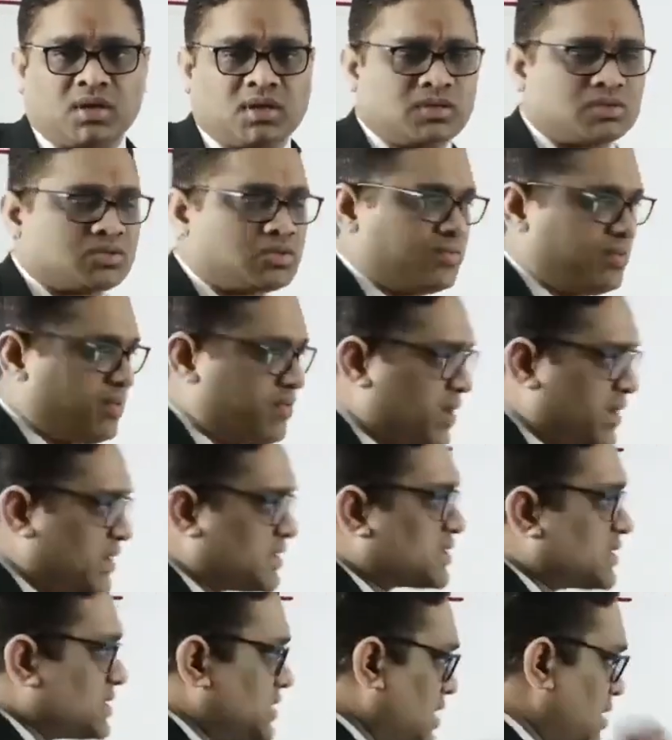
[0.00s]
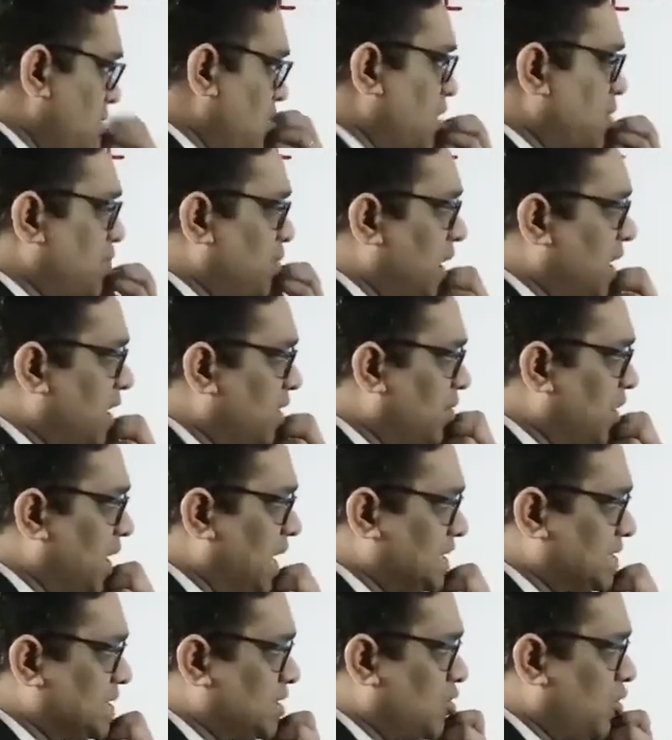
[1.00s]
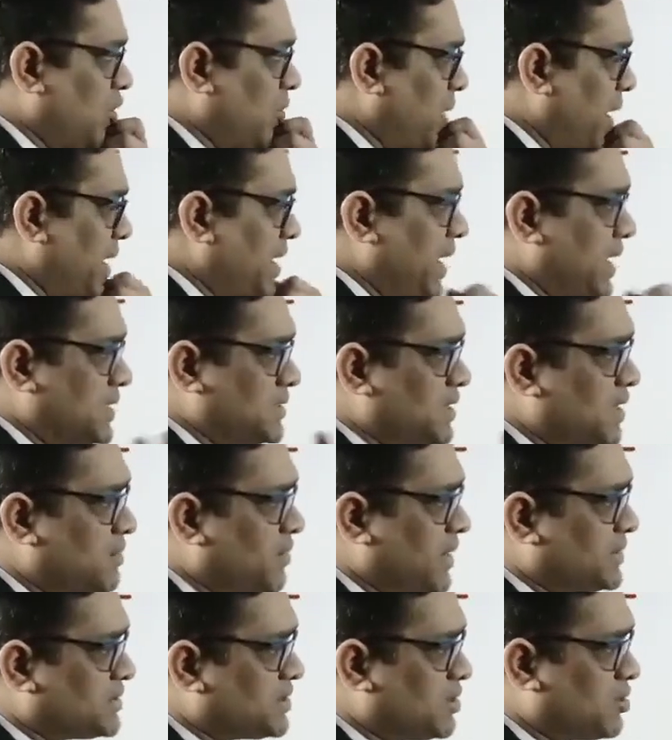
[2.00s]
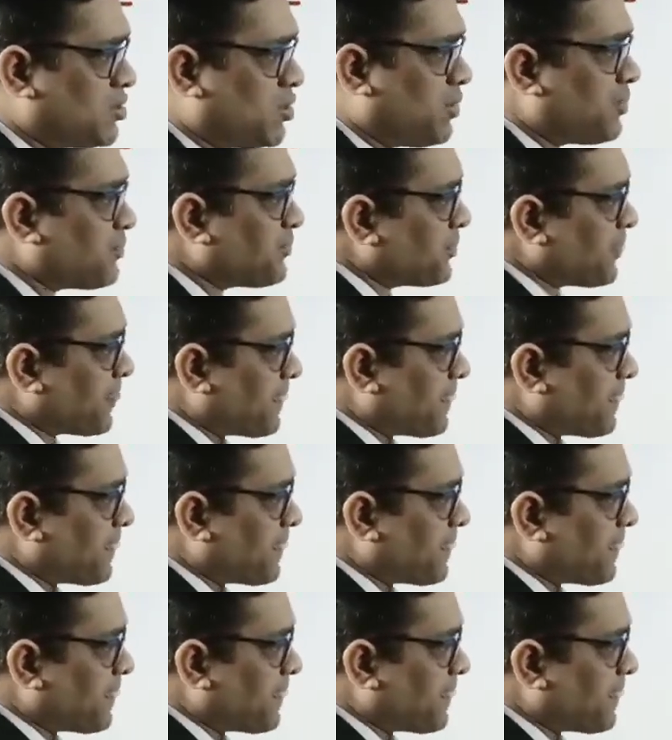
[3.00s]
So we were discussing about Prader-Willi syndrome and Angelman syndrome,